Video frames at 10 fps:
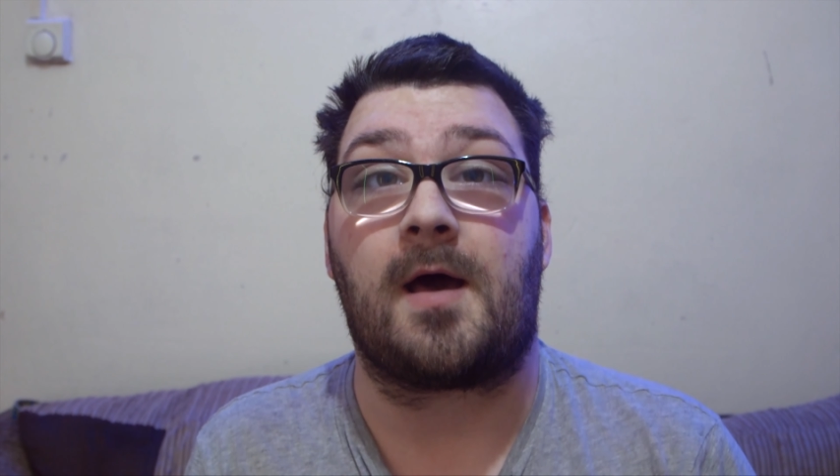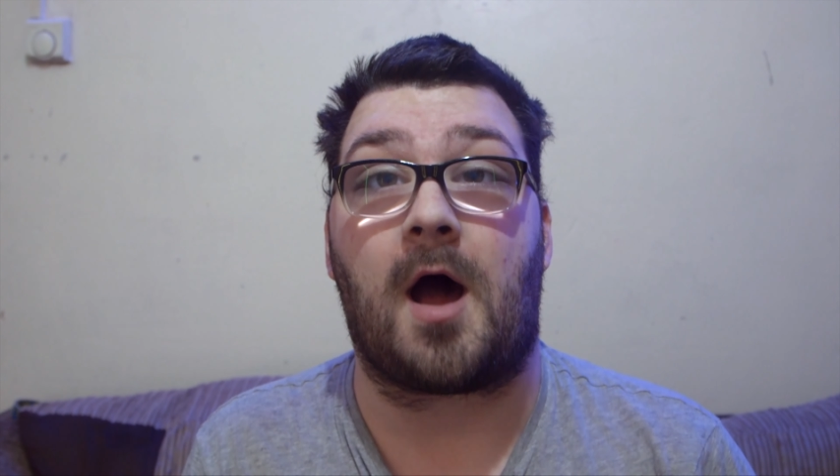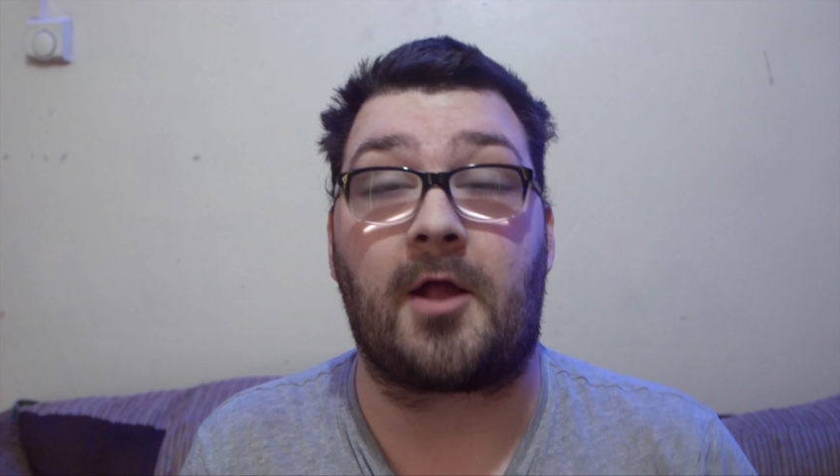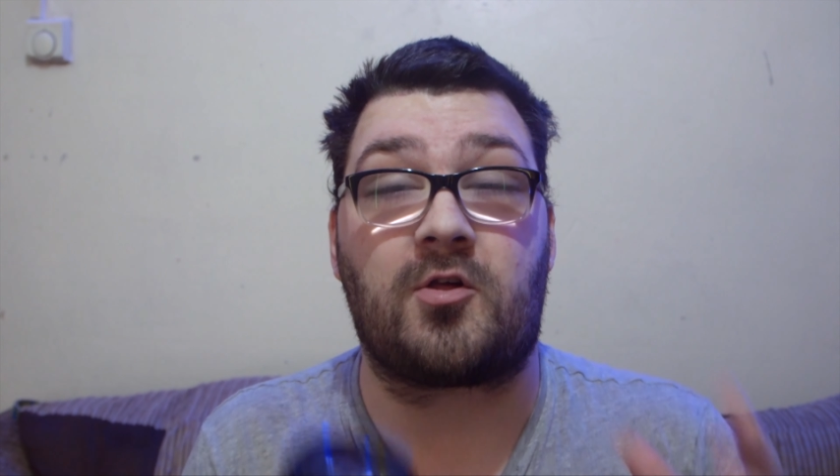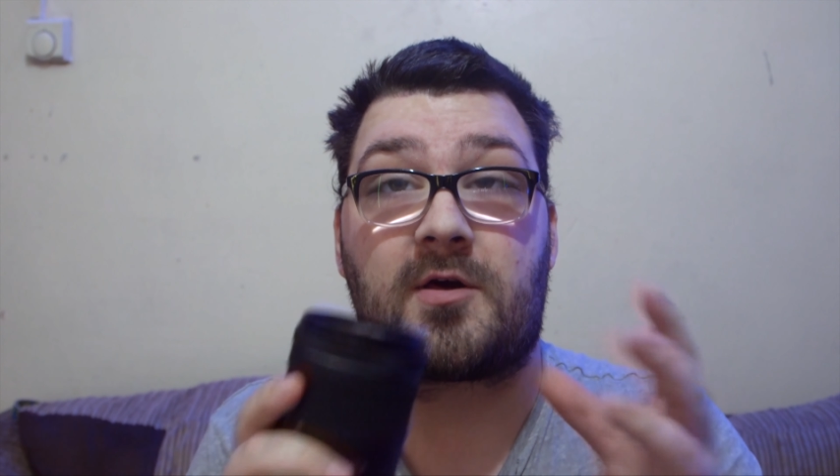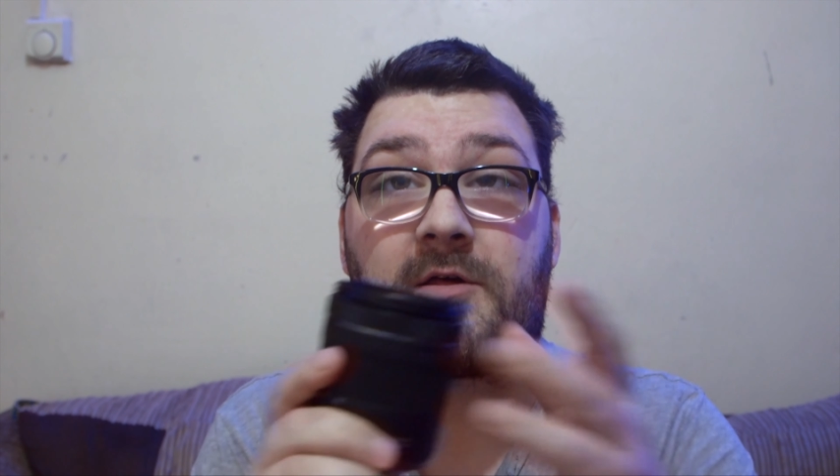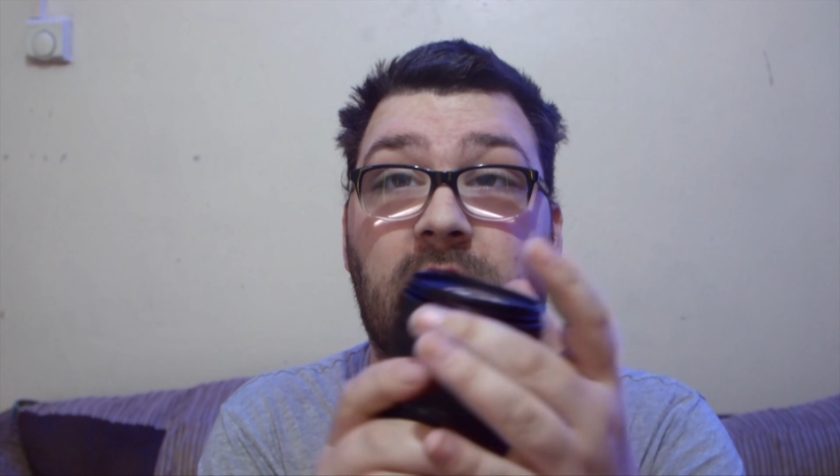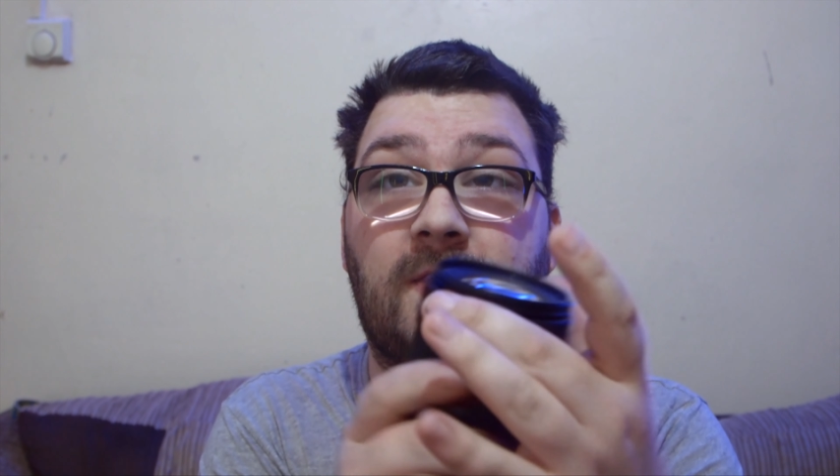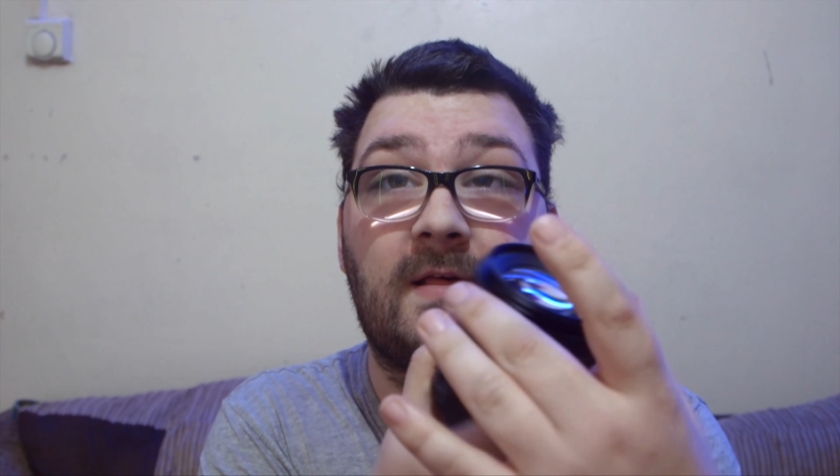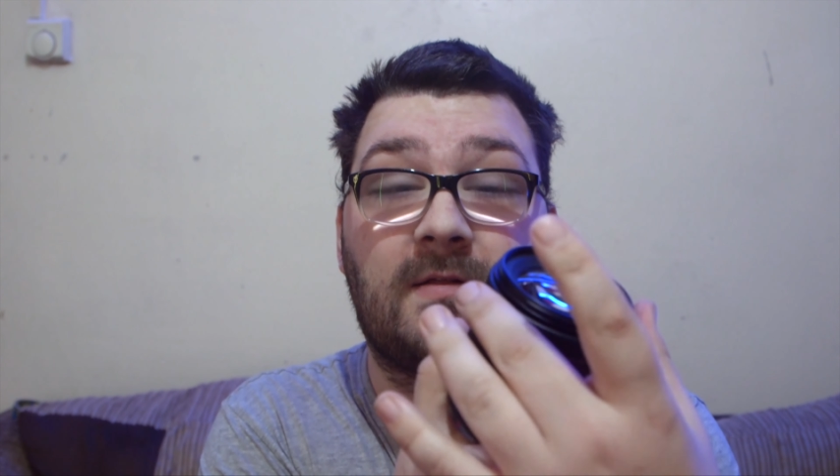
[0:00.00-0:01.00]
I
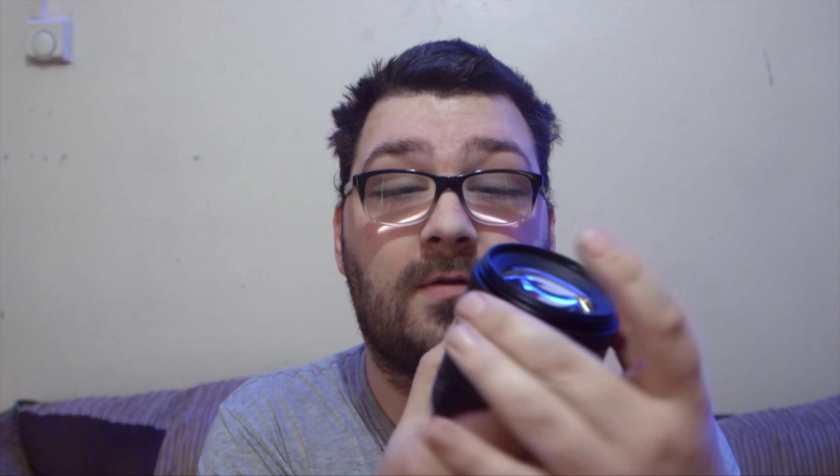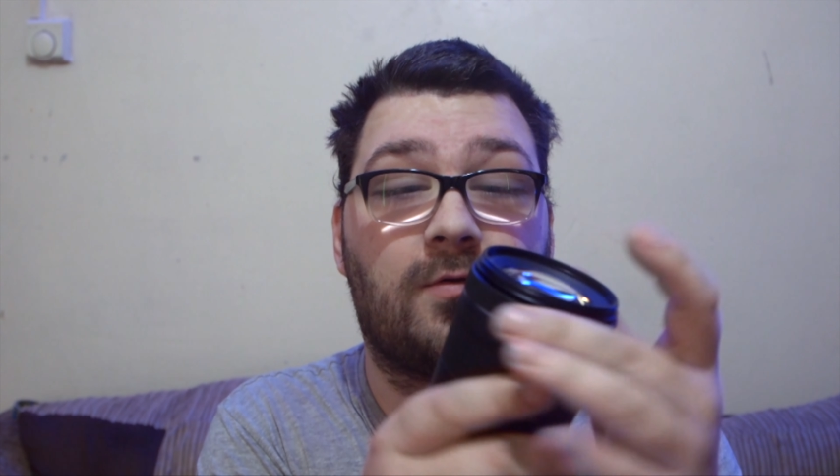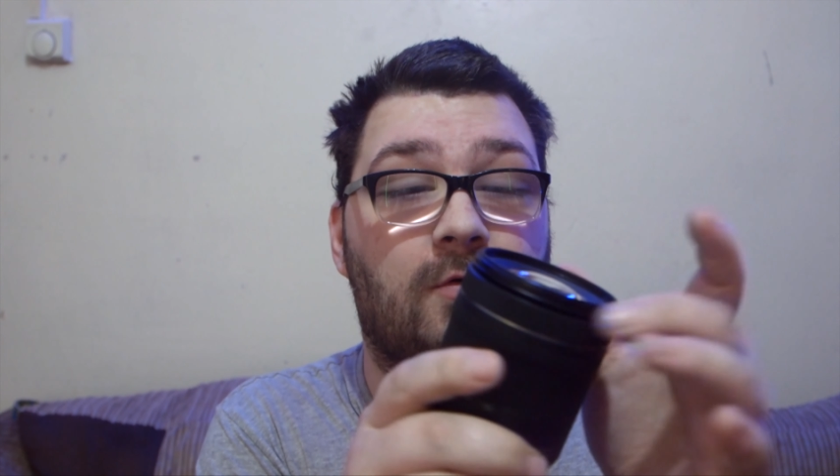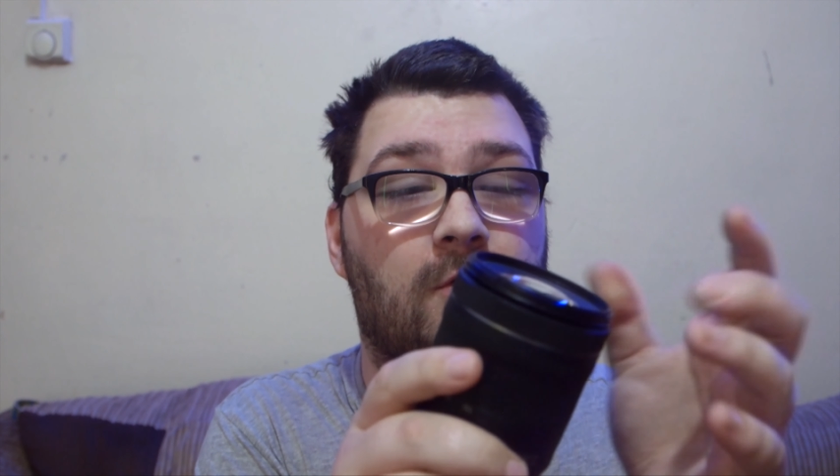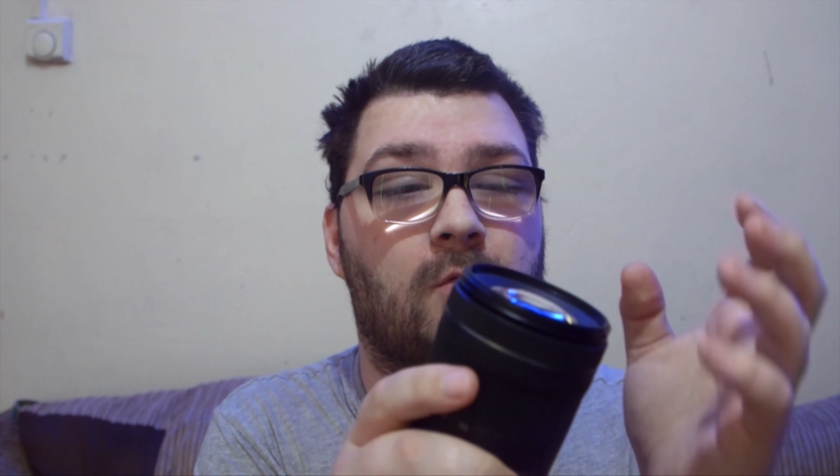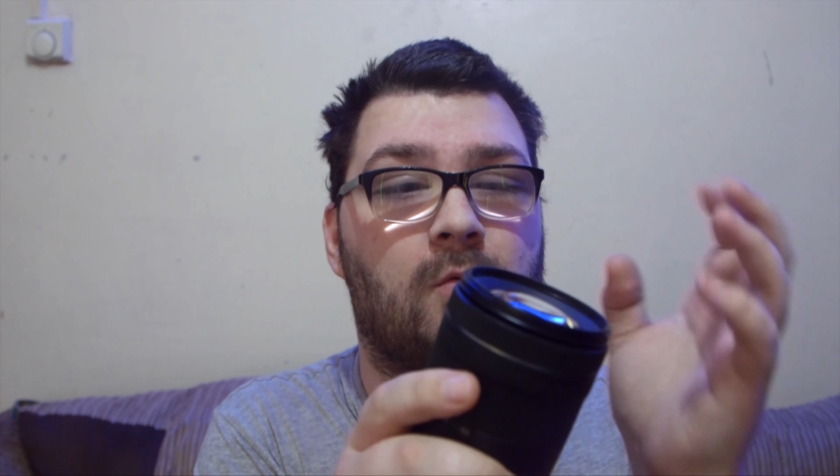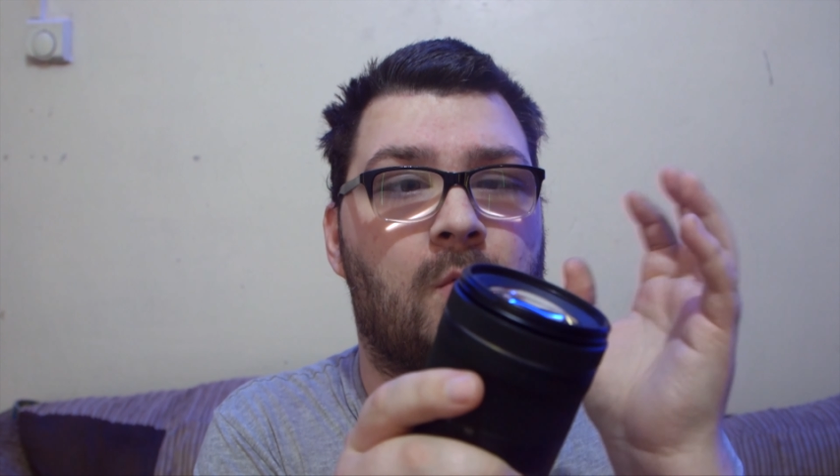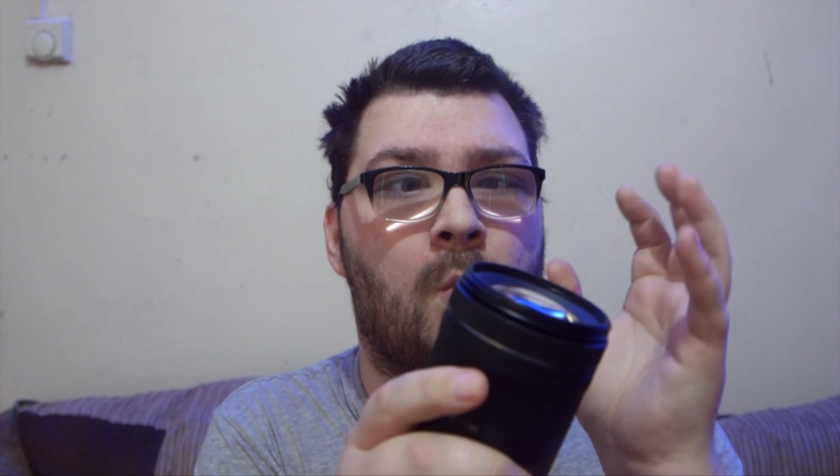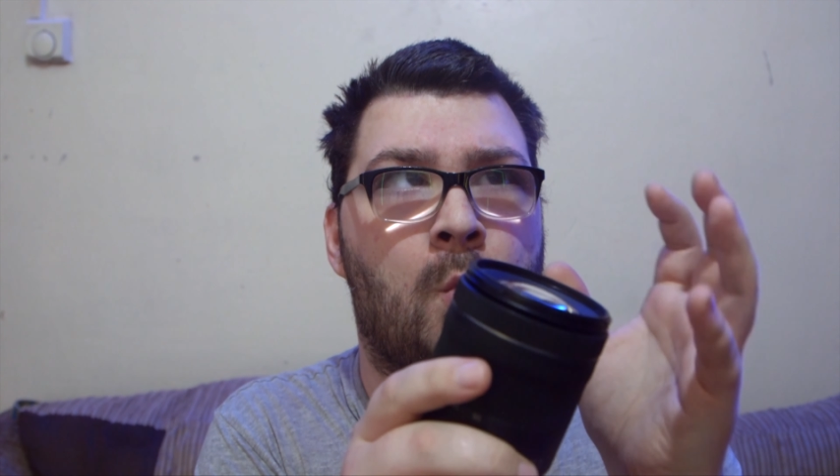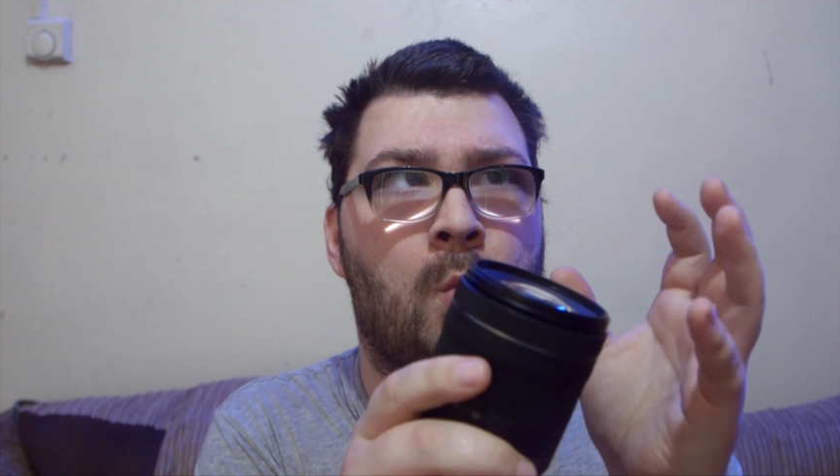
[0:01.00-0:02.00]
changed this
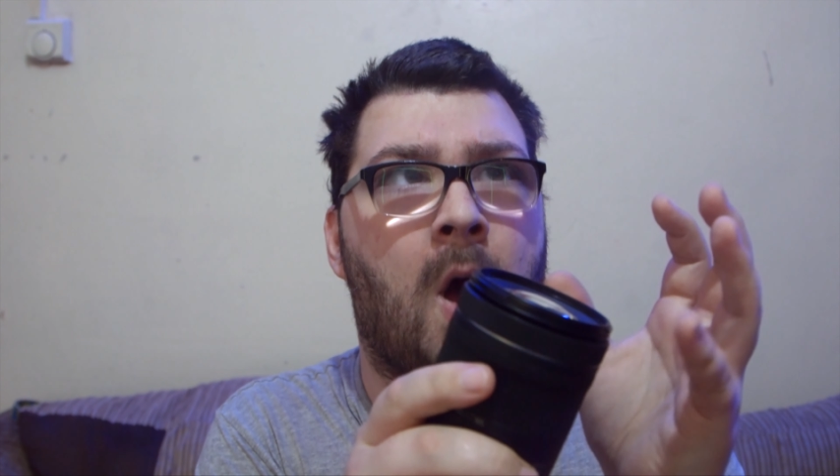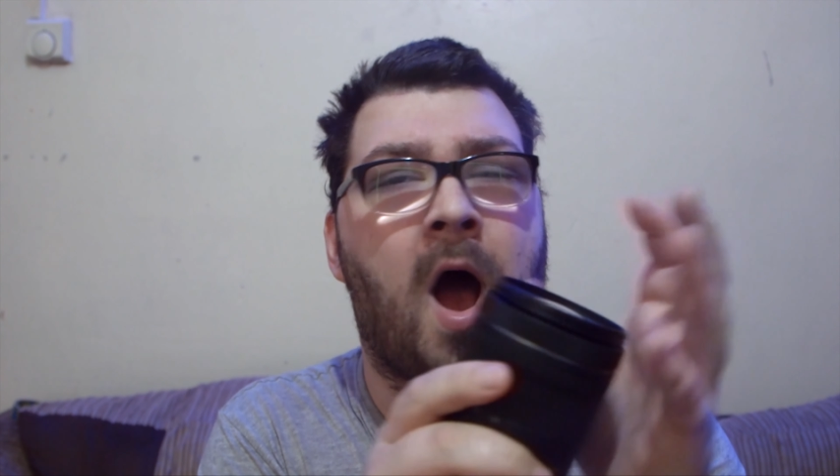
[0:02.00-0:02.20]
to